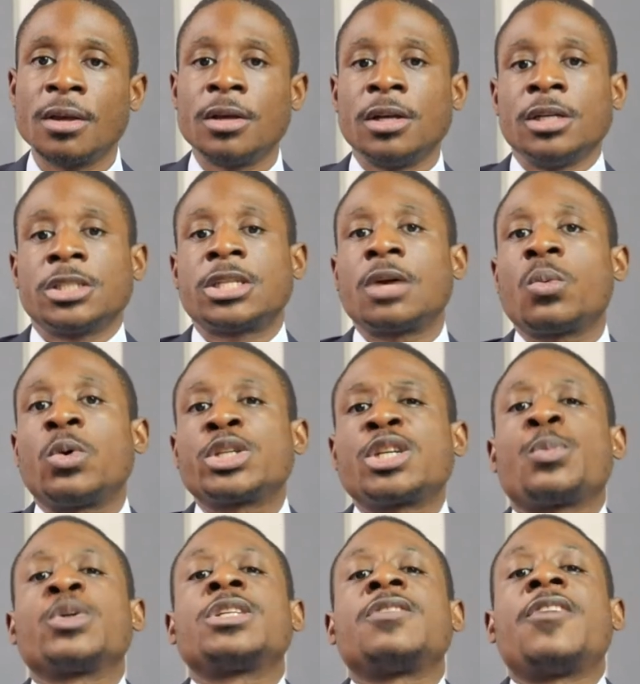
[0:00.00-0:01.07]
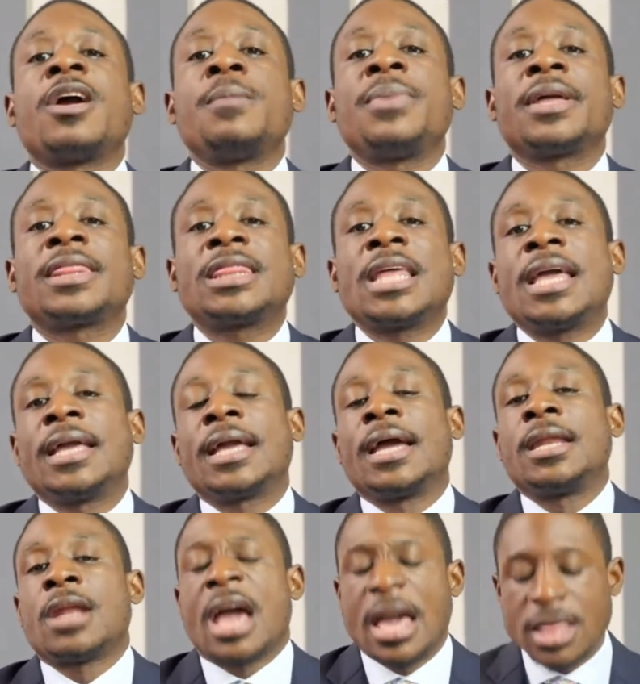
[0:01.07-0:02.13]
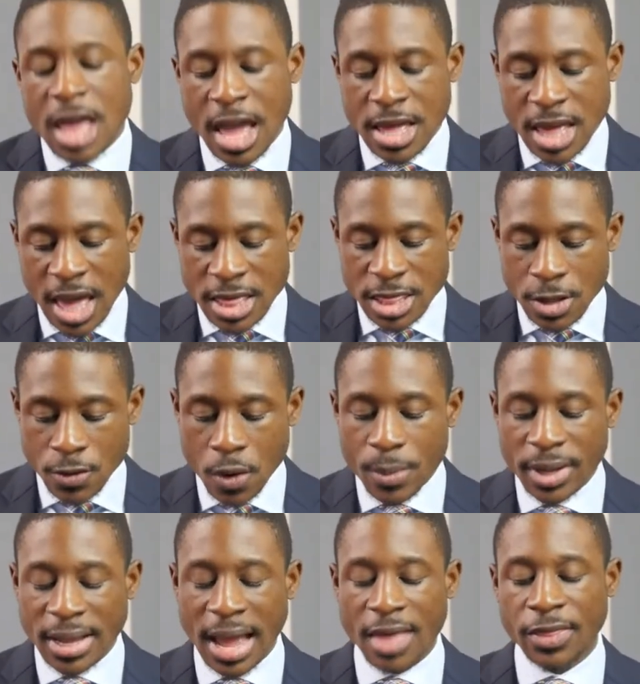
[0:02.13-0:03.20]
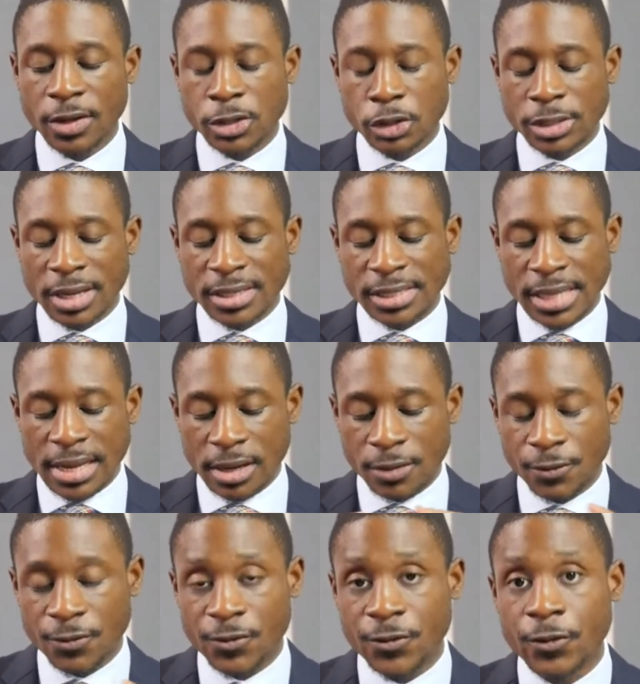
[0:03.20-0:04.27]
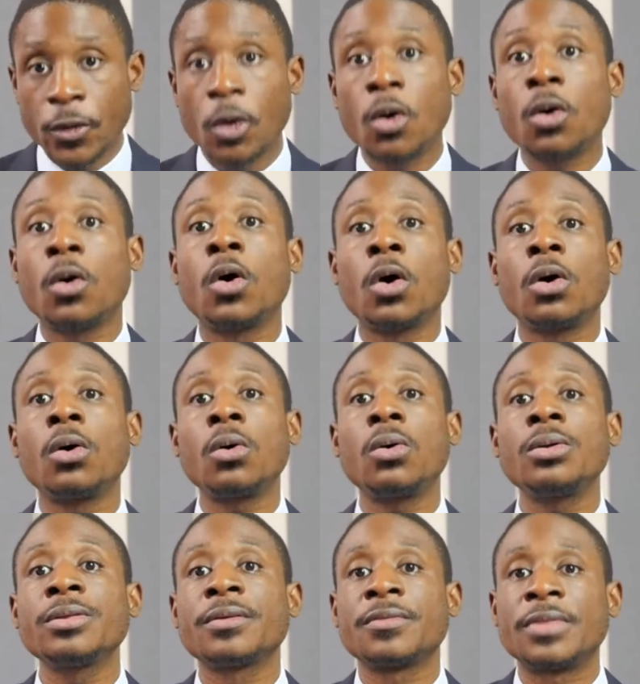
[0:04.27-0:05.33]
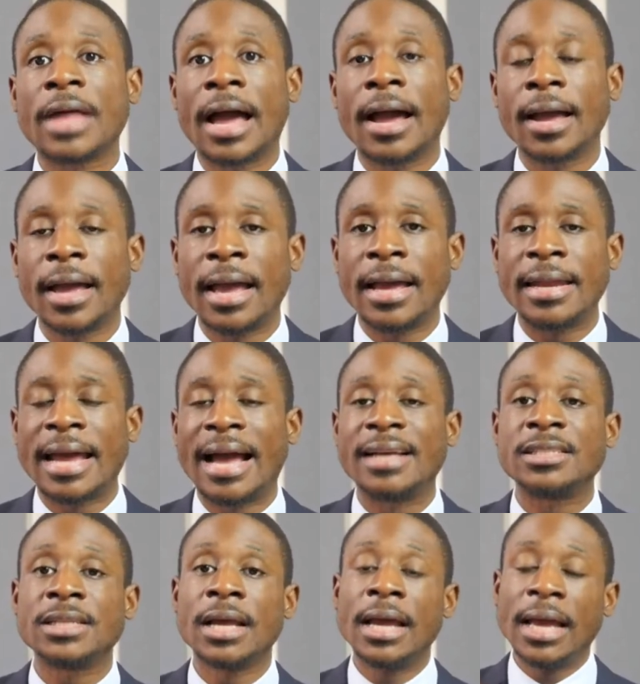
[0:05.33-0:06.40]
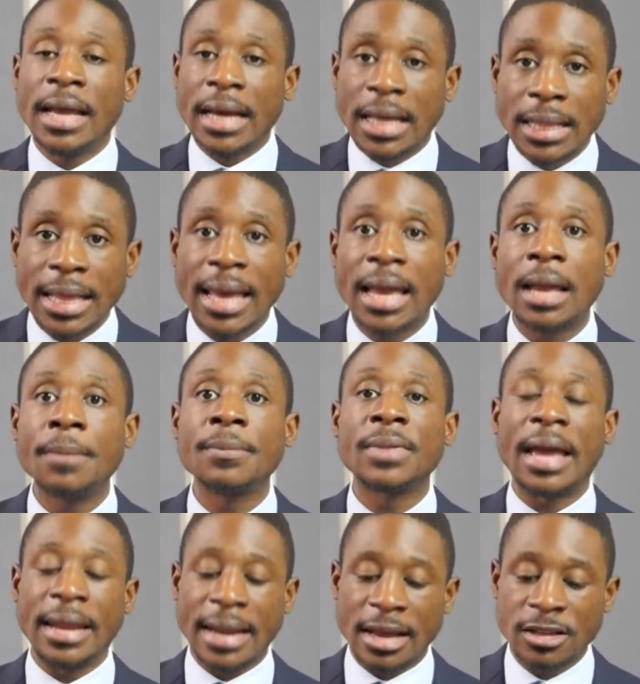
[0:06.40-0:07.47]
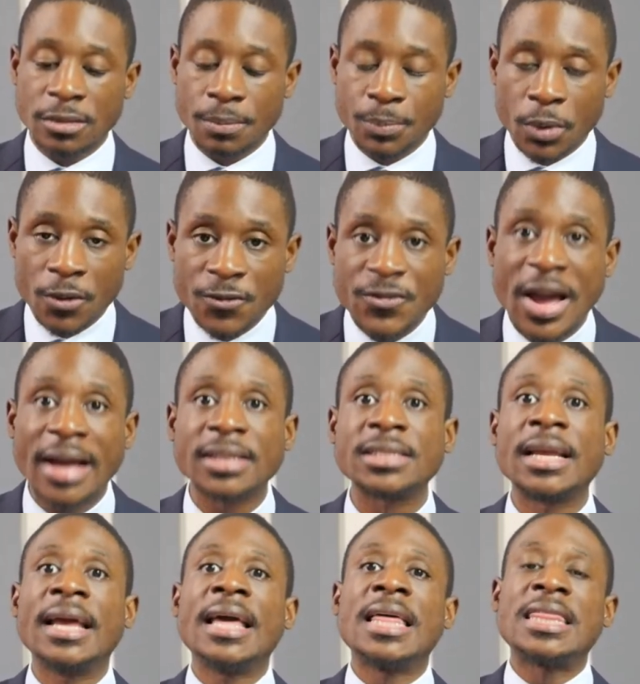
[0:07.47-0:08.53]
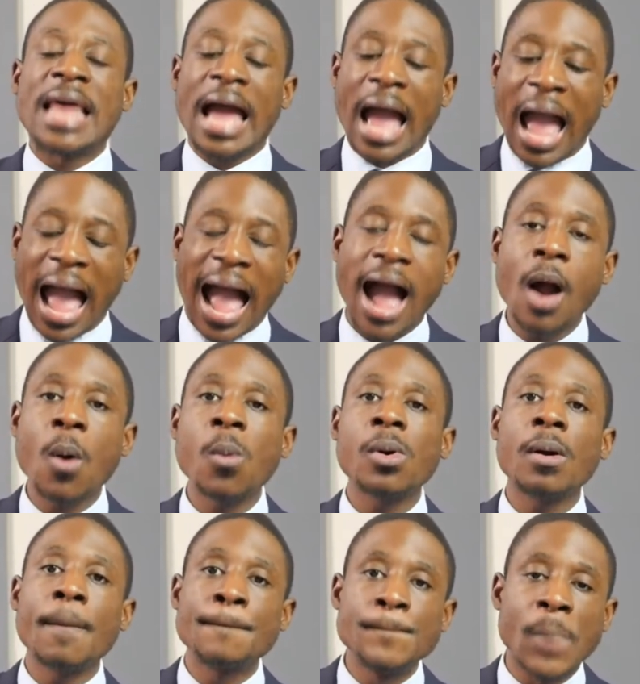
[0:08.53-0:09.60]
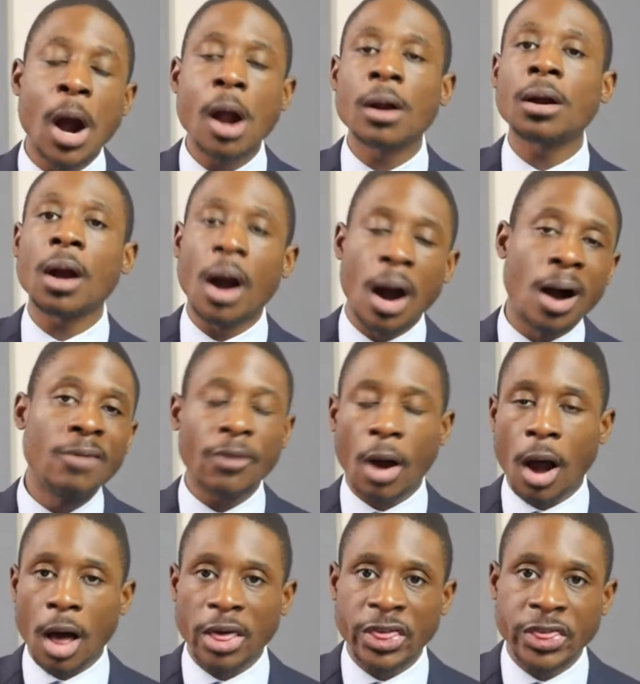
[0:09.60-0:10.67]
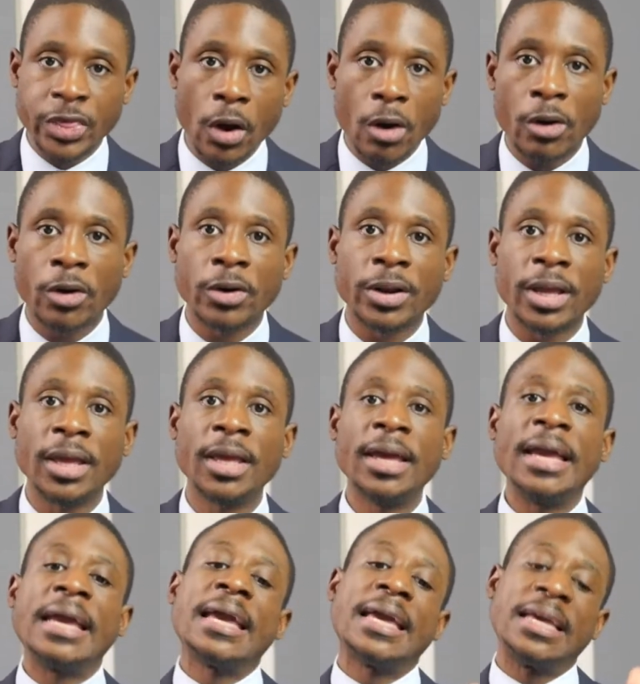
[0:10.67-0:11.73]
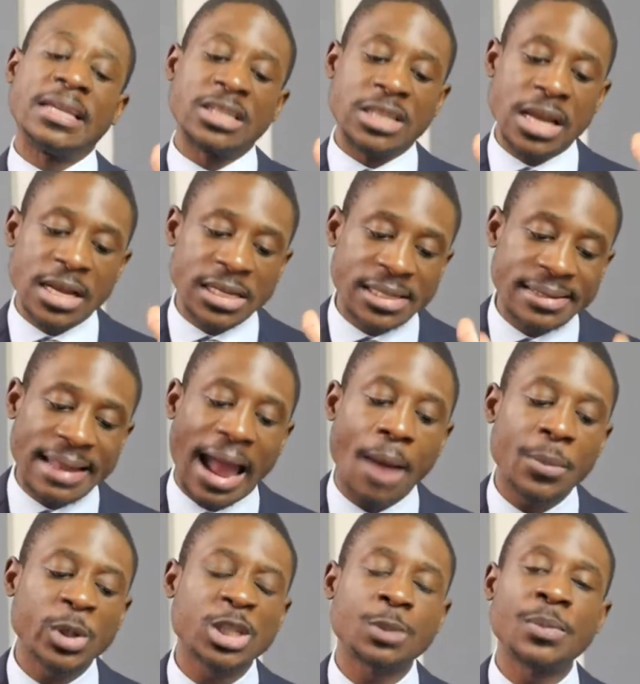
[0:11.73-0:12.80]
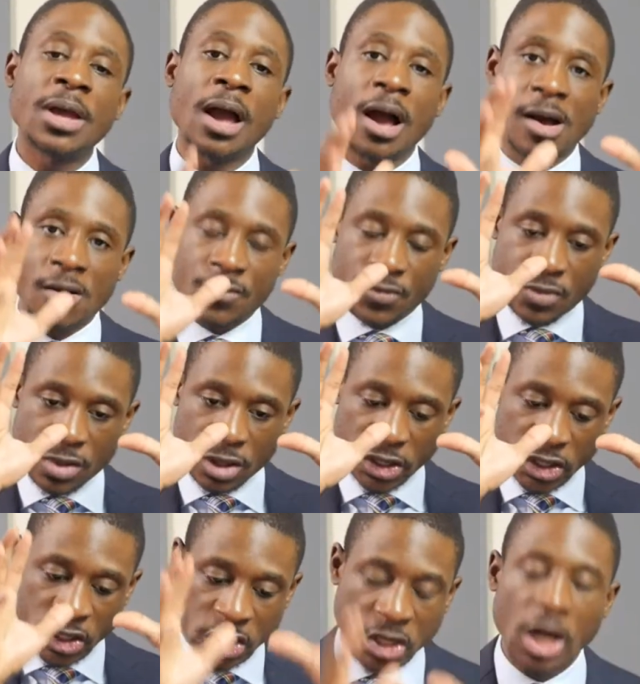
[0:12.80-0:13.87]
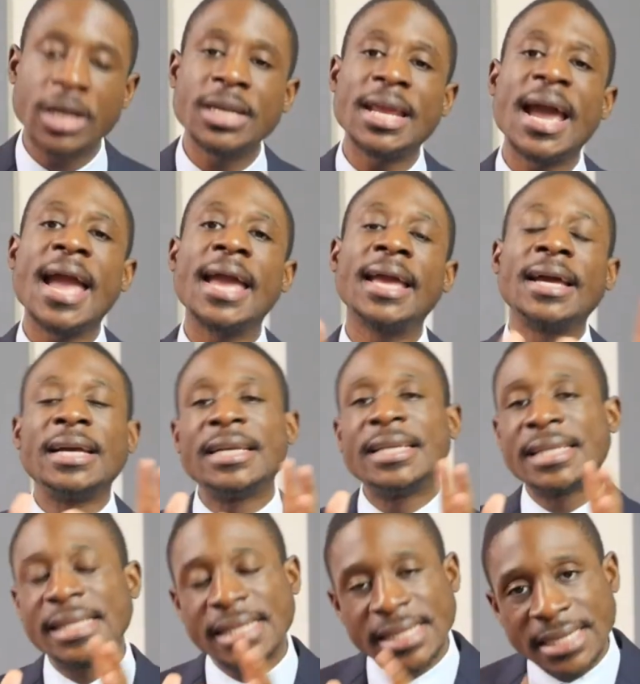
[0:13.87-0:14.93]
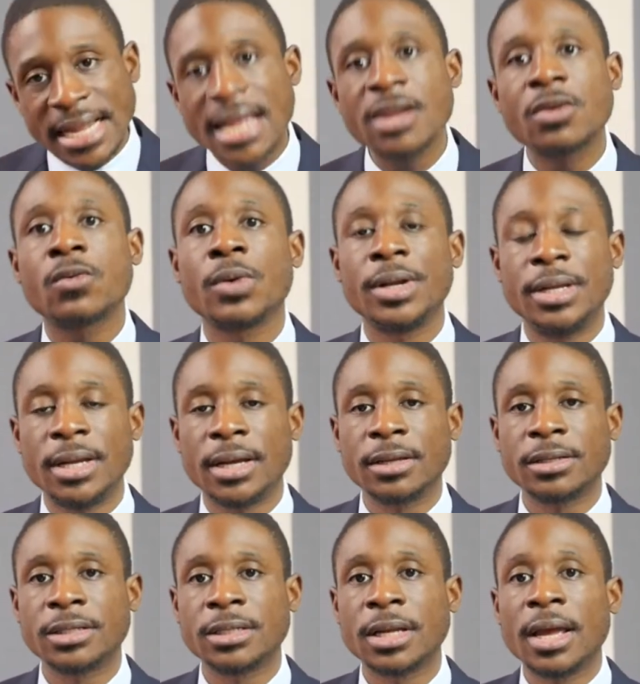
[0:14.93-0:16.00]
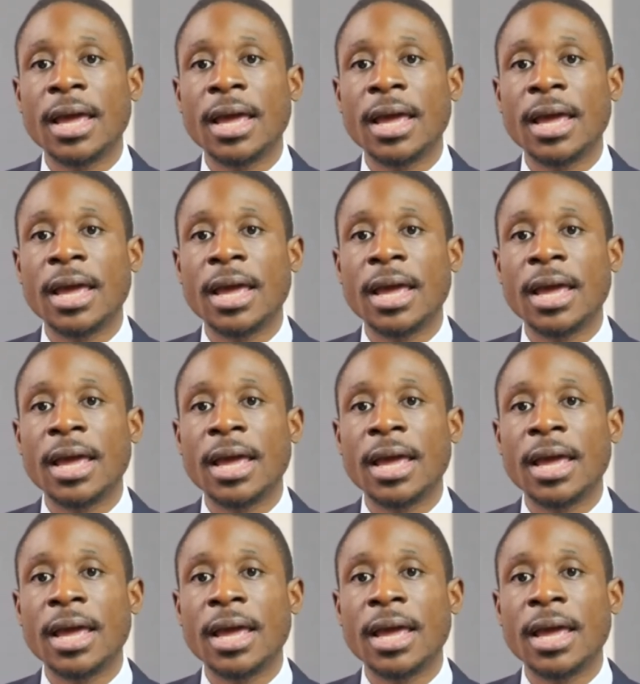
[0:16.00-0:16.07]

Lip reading: Sun worship was a very big thing. And the Roman Catholic Church has taken full hold of that and has claimed and has professed that our mark of authority is the establishment of Sunday sacredness.